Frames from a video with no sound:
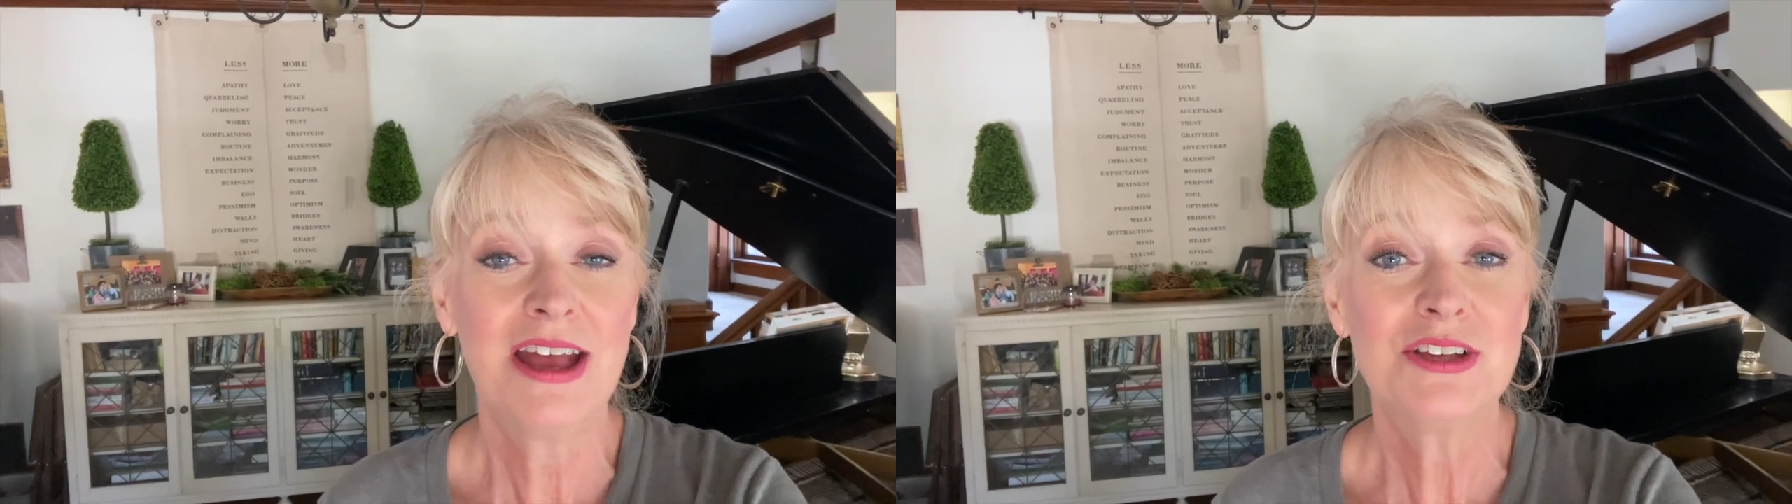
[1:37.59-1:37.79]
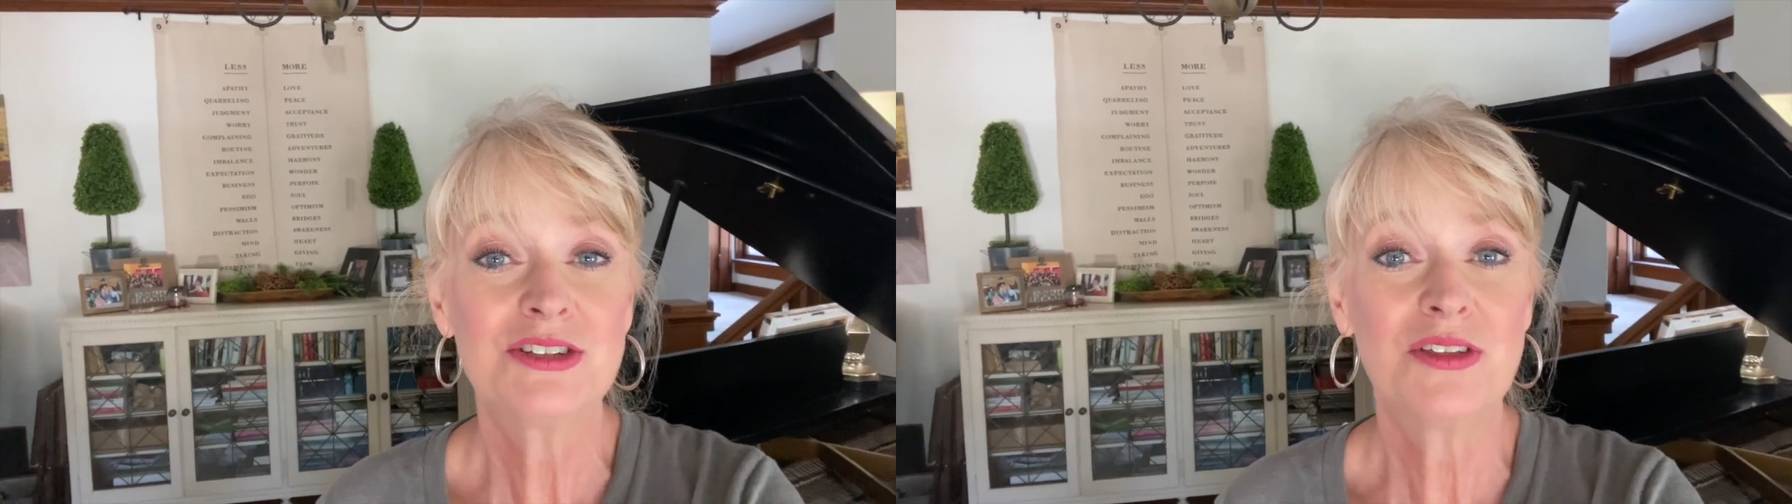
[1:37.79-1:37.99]

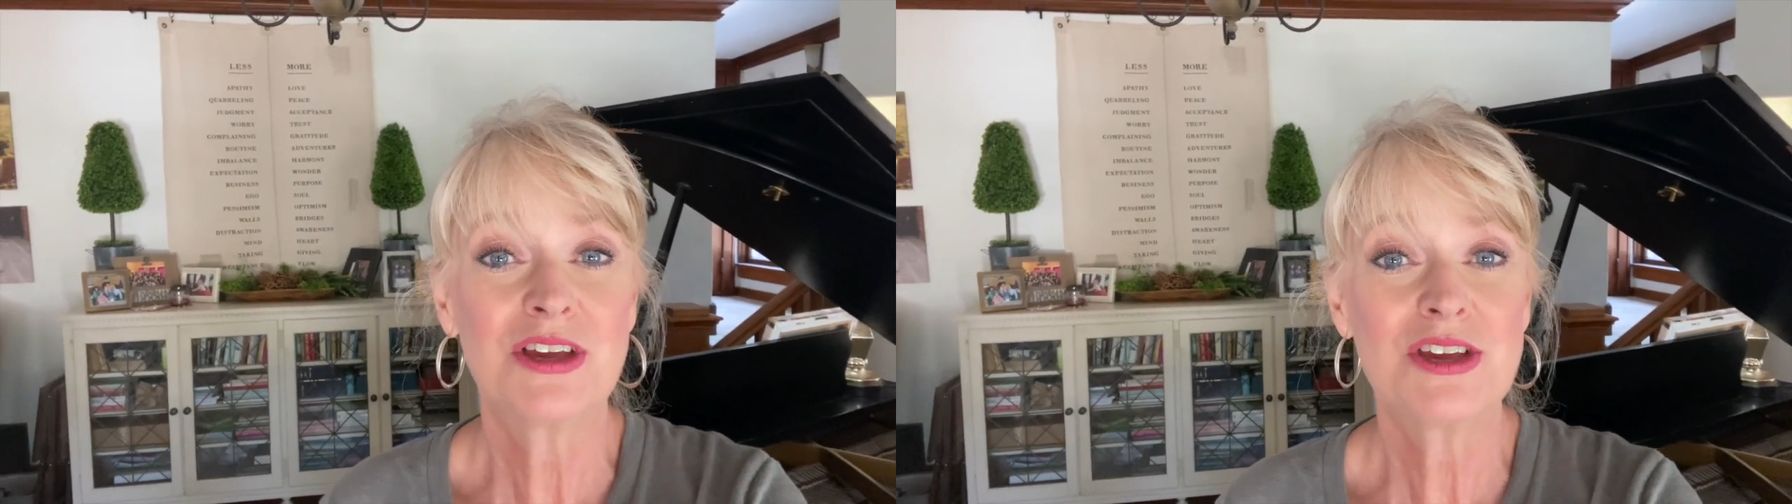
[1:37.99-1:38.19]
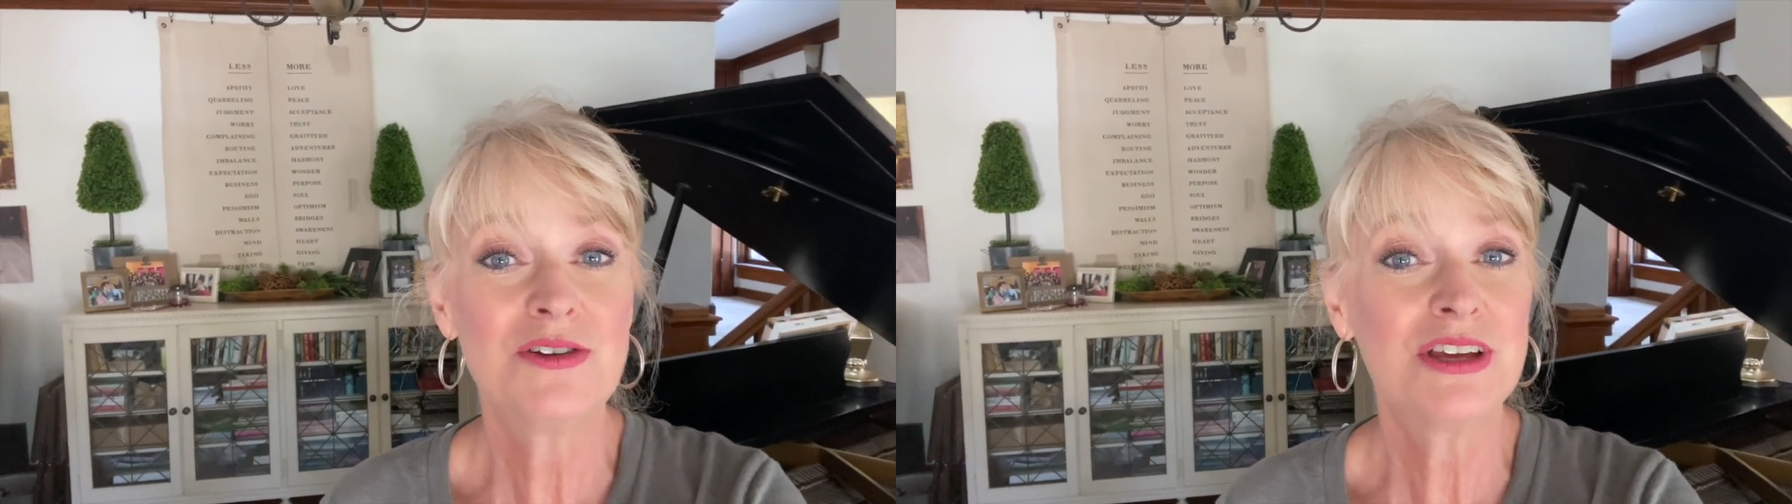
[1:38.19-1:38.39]
so
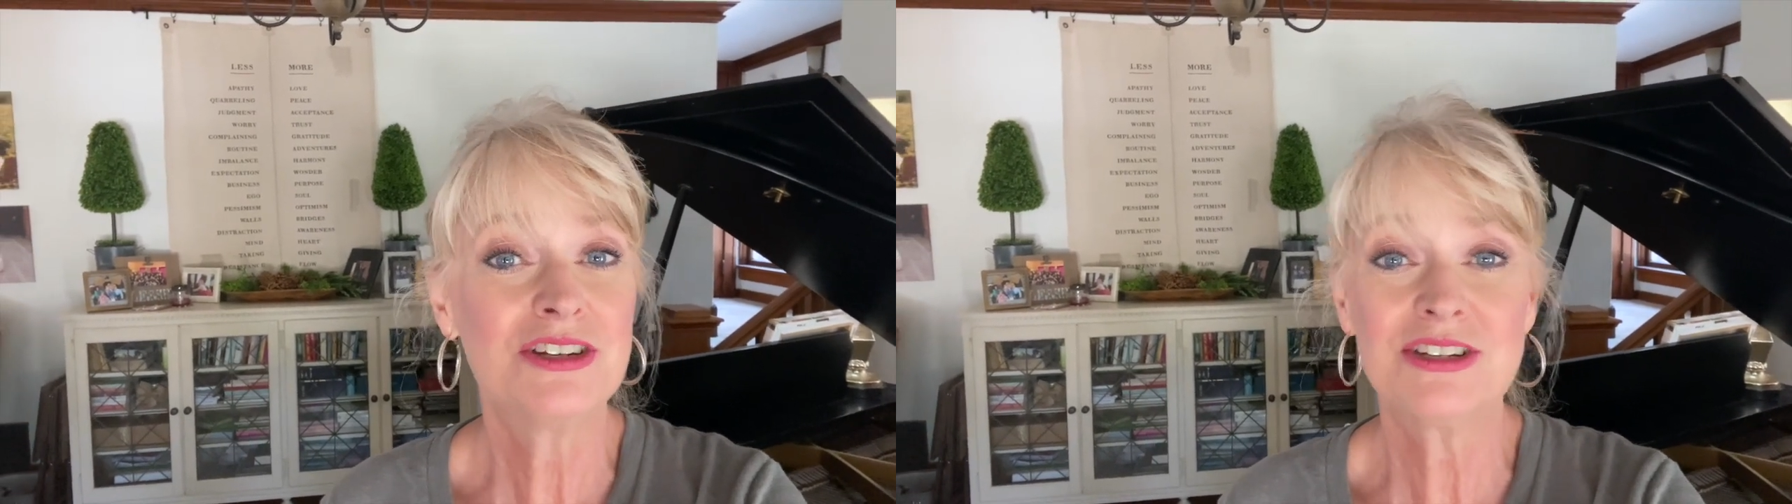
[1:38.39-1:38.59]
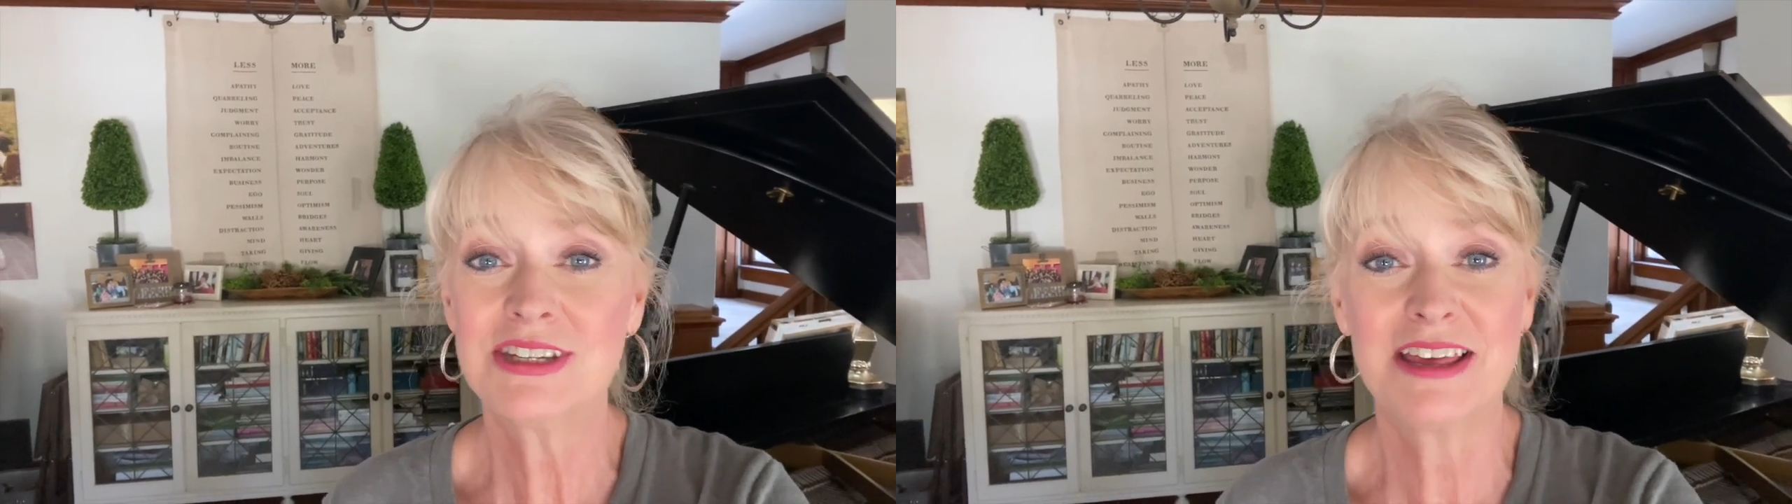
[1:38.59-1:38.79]
that you can
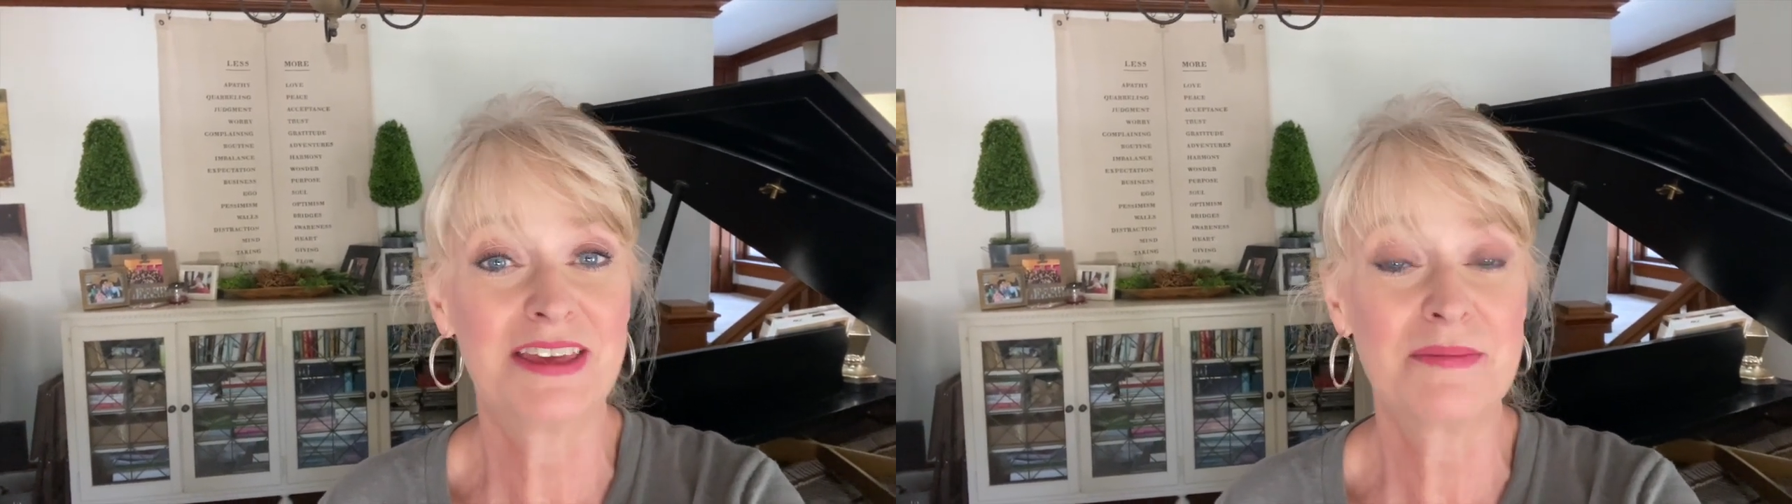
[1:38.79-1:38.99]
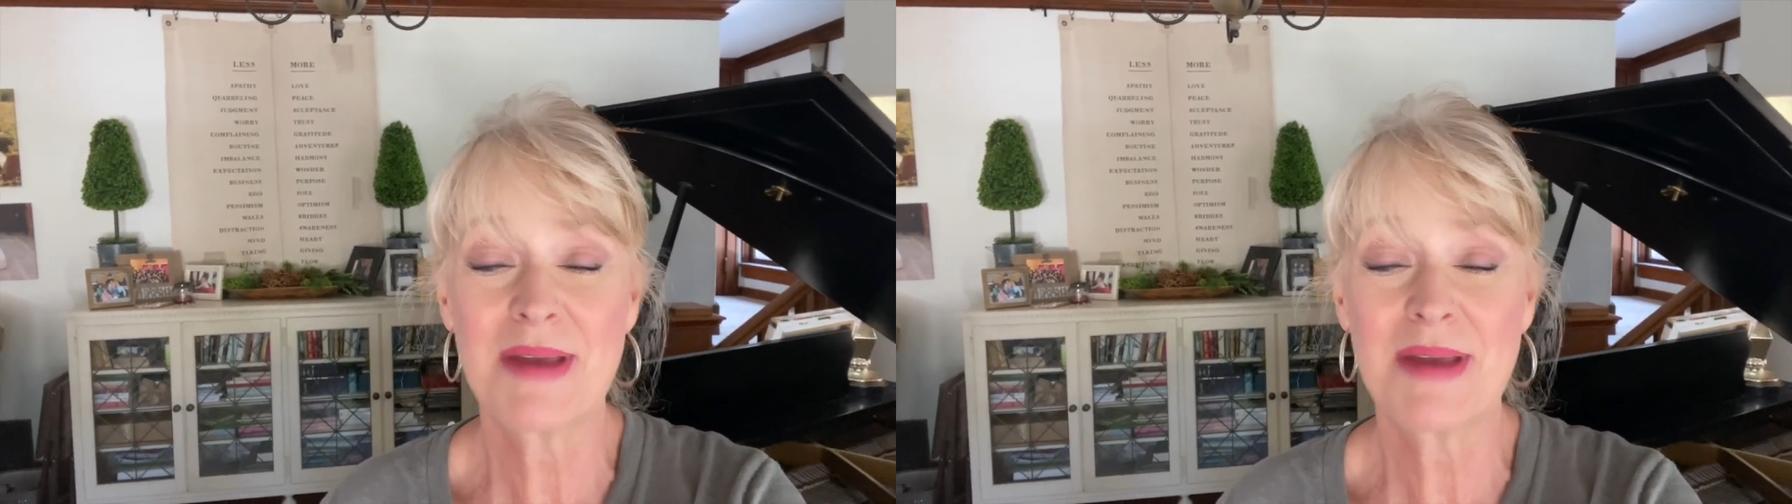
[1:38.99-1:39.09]
just see the